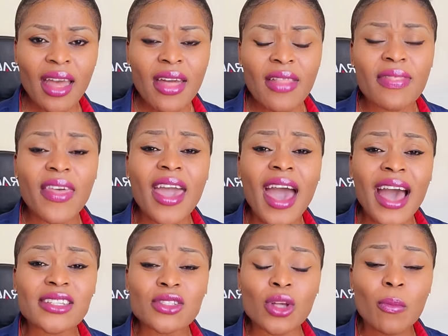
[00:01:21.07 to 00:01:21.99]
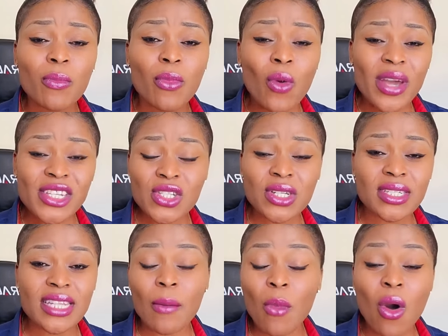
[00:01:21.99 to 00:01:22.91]
There are some questions
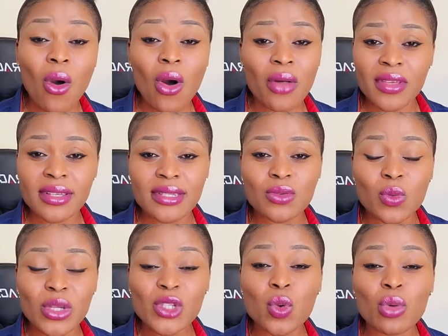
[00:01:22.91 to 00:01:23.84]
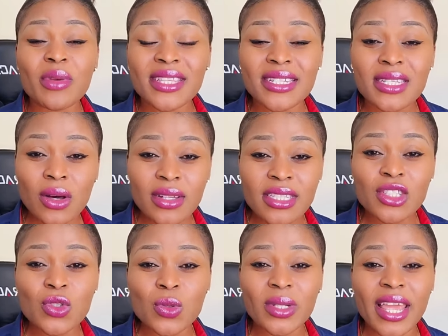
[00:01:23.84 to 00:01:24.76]
among others which we'll be
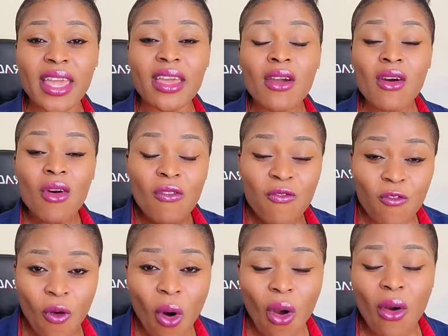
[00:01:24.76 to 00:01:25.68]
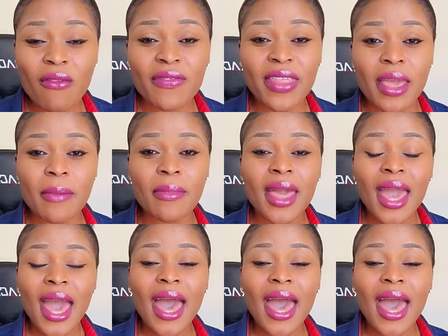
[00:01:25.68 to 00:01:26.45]
discussing today, four of them,